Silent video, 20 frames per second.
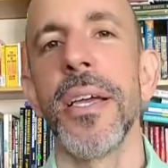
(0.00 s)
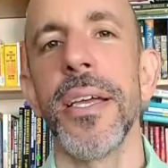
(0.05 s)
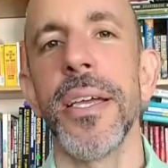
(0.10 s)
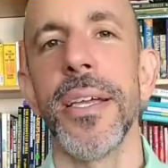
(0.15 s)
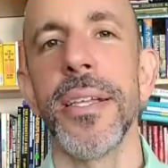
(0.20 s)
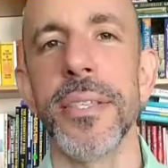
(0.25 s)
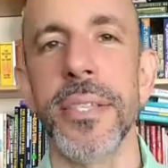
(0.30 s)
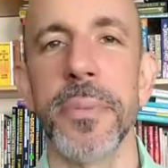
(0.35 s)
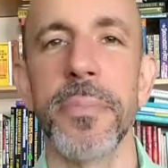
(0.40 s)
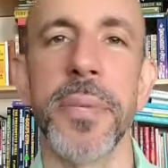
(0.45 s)

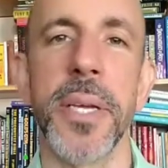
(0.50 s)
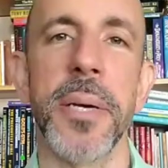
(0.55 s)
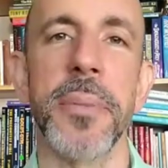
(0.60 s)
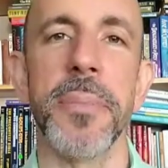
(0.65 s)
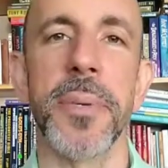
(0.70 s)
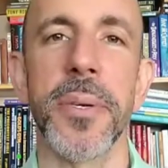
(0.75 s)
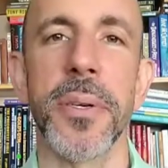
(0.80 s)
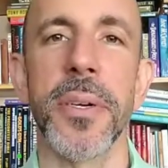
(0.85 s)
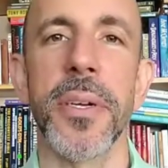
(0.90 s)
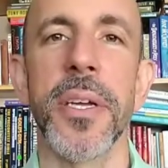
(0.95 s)
in
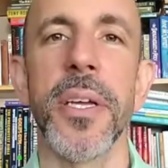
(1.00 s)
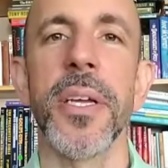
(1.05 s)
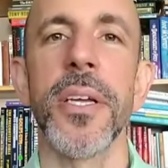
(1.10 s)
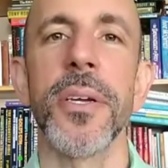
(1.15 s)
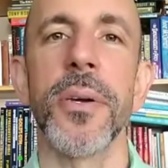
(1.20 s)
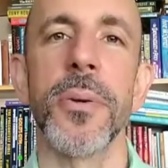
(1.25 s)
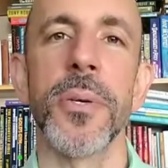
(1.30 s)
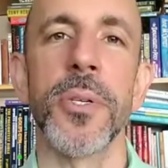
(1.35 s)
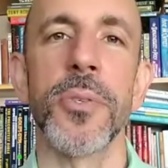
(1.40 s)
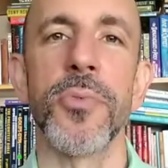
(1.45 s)
September.
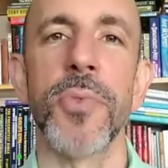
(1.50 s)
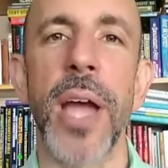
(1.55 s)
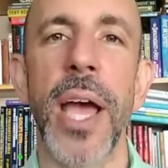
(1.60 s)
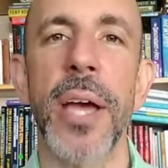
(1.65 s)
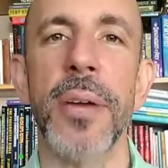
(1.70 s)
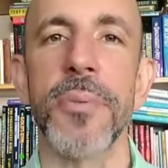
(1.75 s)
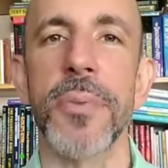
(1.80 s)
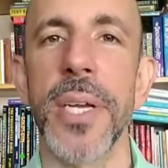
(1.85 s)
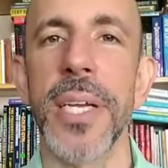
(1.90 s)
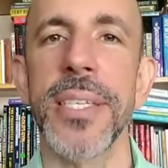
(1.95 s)
Go to
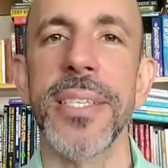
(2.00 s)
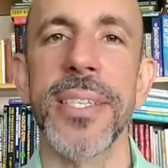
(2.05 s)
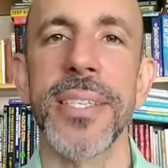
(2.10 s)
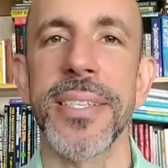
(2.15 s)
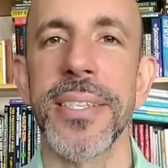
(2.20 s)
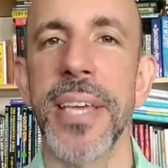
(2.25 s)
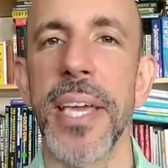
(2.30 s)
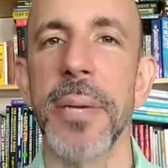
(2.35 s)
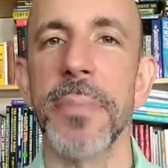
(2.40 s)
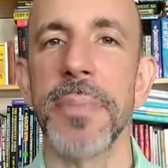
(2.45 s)

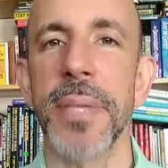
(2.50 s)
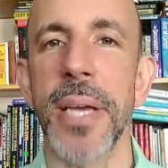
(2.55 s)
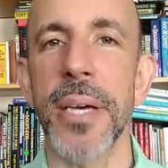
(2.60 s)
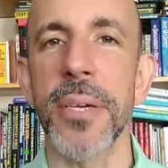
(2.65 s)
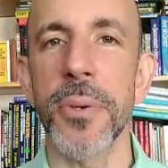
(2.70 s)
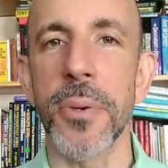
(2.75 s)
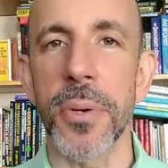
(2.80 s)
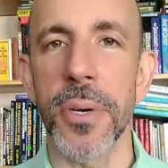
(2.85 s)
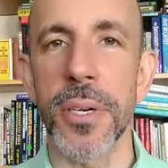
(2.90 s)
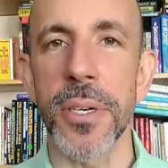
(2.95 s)

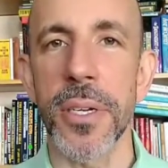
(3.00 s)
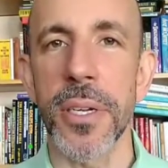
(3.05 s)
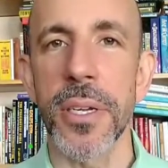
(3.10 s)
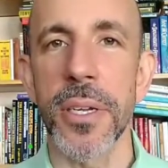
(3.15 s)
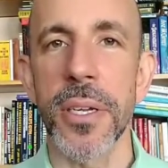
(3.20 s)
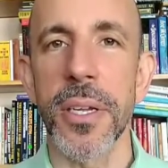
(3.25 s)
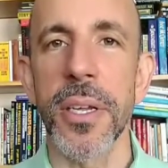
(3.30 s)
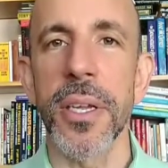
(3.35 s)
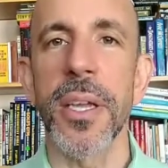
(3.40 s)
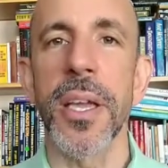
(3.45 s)
ratraceescape.org
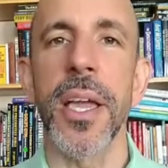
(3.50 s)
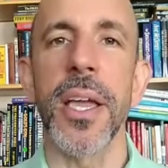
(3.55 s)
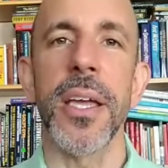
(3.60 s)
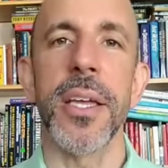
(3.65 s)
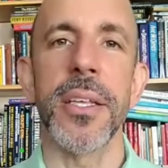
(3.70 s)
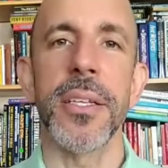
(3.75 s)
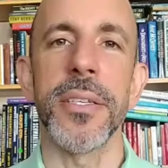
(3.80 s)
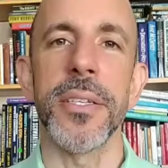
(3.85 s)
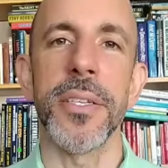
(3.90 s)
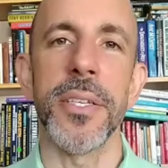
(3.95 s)

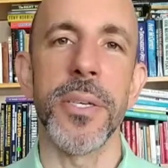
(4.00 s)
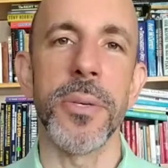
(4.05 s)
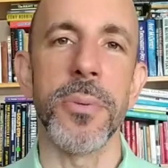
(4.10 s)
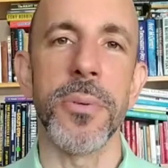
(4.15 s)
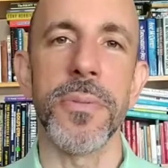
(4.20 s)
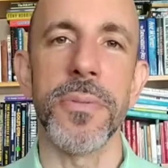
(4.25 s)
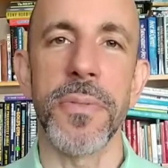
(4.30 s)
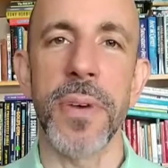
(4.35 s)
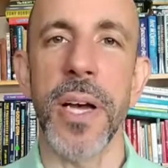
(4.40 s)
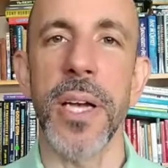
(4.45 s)
and you
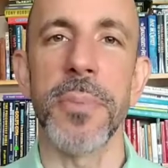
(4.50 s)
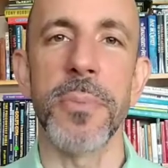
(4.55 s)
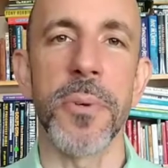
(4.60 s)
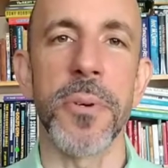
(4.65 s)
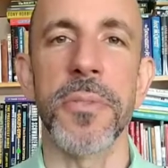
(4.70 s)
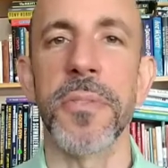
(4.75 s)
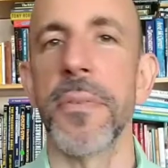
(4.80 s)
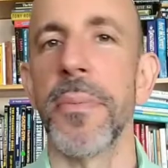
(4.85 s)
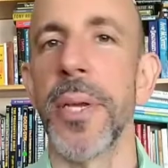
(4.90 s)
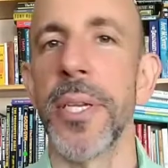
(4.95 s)
will find more
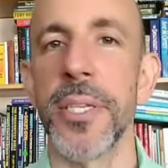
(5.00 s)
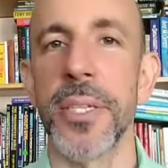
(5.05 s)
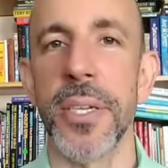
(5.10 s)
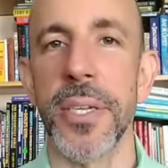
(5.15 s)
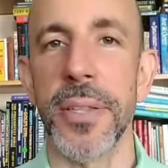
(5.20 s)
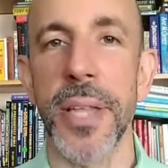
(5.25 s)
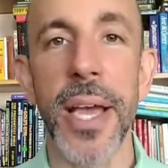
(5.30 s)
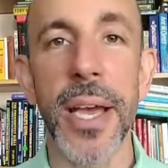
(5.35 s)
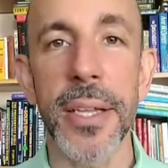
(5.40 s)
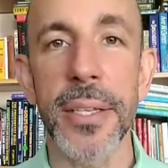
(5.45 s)
information
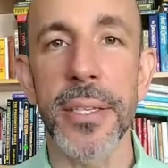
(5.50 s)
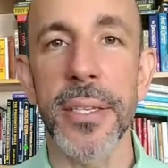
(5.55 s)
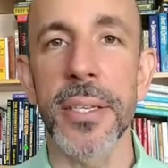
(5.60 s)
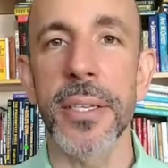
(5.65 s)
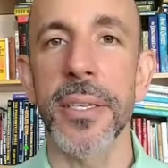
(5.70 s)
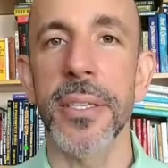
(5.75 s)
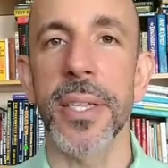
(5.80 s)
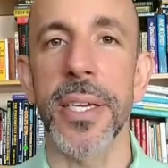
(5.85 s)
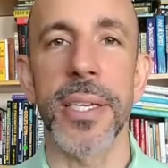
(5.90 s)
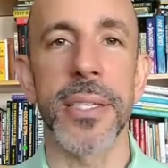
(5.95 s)
on
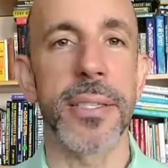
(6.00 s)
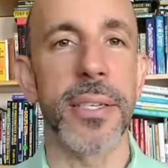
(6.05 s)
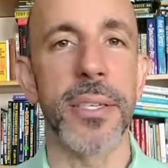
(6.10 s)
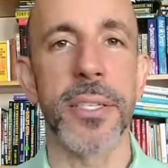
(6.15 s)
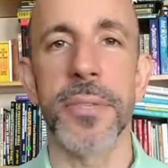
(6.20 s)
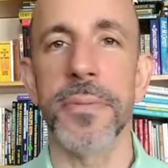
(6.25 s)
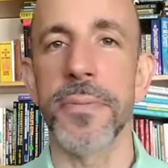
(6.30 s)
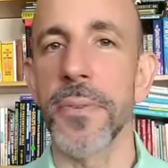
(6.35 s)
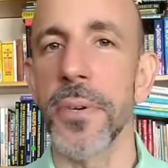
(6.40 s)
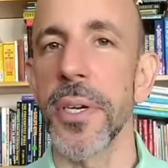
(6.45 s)
that. Like I said,
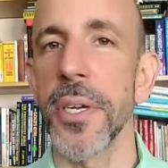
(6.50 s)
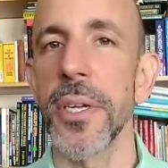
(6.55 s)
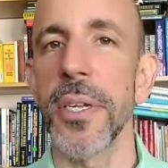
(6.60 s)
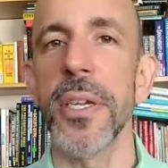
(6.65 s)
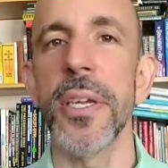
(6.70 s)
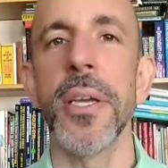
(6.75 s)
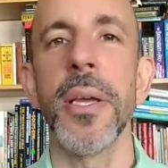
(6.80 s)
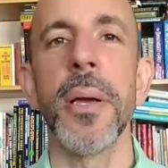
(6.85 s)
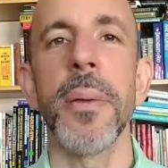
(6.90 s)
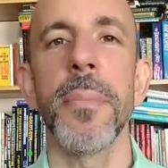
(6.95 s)
it's
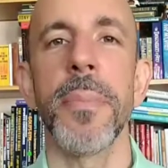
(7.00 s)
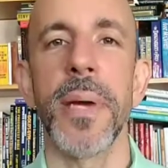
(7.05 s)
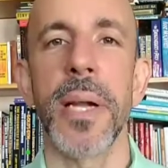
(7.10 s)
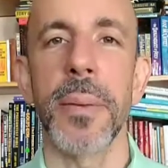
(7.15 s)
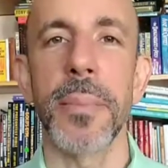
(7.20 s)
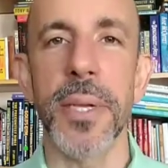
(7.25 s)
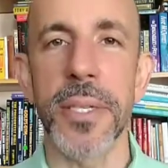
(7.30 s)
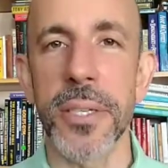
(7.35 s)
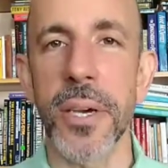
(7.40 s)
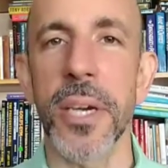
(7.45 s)
free, but
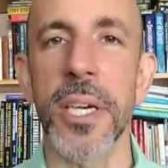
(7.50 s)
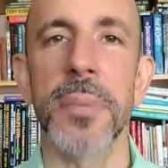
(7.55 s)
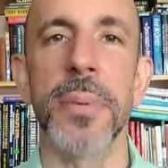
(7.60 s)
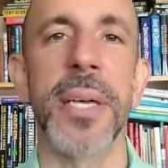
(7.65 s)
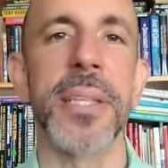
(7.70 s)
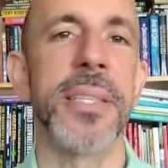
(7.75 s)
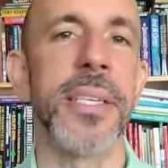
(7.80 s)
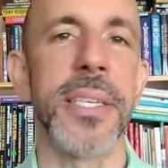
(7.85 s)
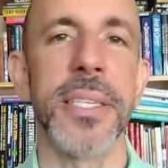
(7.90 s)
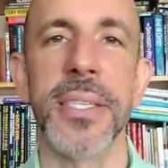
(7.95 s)
I'm going to talk
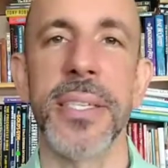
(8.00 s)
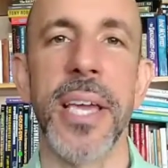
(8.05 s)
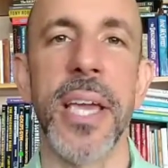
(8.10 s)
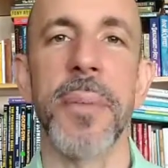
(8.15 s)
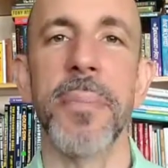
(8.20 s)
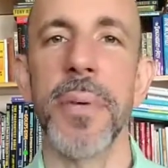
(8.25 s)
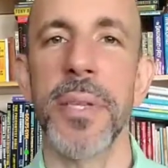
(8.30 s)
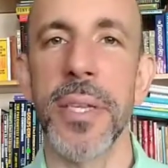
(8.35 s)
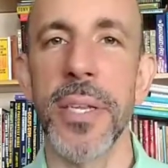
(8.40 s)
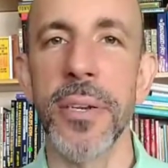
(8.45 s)
about the
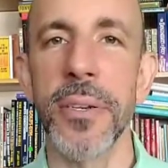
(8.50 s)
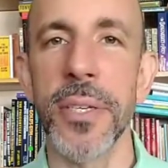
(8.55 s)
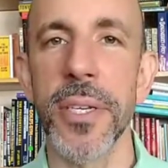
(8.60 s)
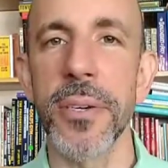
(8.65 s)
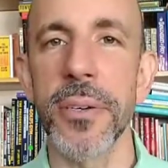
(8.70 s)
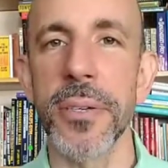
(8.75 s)
escape. And here's